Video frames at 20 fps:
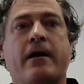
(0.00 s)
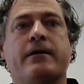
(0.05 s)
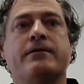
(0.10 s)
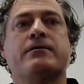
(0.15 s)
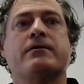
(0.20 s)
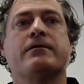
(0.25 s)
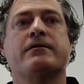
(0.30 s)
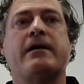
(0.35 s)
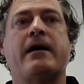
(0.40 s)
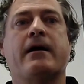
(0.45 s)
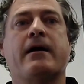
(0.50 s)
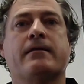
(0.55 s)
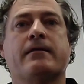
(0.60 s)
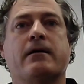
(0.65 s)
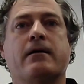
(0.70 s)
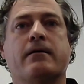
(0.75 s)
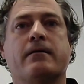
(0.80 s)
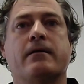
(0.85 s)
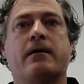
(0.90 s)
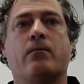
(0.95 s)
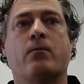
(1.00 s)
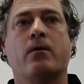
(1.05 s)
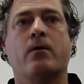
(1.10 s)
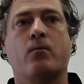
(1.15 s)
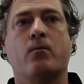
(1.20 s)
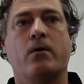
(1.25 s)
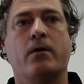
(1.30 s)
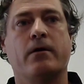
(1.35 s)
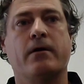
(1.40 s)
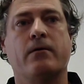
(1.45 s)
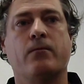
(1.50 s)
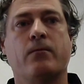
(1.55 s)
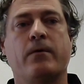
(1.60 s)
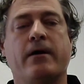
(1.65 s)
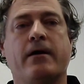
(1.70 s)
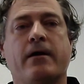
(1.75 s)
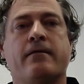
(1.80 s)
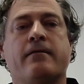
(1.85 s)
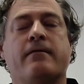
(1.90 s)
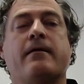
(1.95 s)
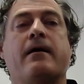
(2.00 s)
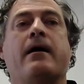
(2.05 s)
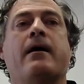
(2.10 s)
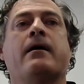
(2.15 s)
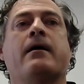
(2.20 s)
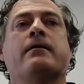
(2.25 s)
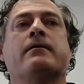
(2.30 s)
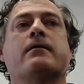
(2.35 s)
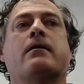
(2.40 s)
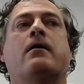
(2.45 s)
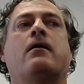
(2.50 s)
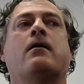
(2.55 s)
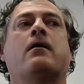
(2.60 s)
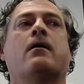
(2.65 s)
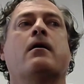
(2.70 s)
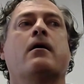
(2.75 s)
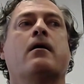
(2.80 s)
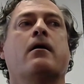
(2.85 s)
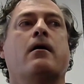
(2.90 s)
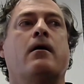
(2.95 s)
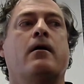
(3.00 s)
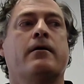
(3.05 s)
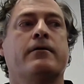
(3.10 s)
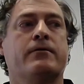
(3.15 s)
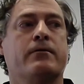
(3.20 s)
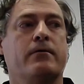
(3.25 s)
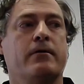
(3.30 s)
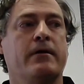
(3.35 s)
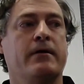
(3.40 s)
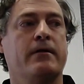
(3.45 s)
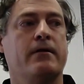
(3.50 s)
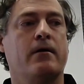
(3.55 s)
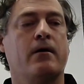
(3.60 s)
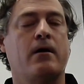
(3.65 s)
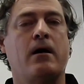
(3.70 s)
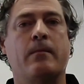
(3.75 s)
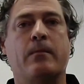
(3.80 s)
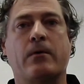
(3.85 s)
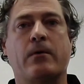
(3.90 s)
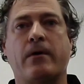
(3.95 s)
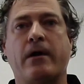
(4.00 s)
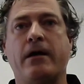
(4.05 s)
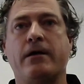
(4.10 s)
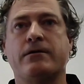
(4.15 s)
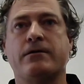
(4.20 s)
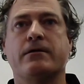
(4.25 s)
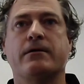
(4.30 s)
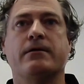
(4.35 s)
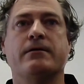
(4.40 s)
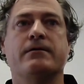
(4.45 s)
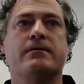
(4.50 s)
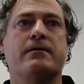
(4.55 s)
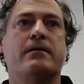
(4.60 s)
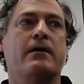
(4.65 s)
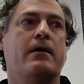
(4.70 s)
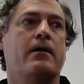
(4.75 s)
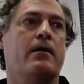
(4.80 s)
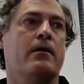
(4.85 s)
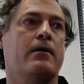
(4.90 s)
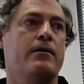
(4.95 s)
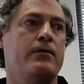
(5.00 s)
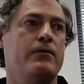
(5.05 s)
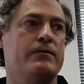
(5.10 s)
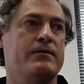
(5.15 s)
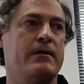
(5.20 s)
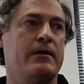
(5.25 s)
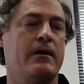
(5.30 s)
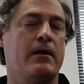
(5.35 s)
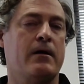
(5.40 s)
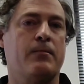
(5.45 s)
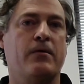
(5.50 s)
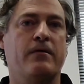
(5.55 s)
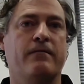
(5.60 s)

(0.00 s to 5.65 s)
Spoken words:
ranchers out there that we're working with that are altering their operations, that are using our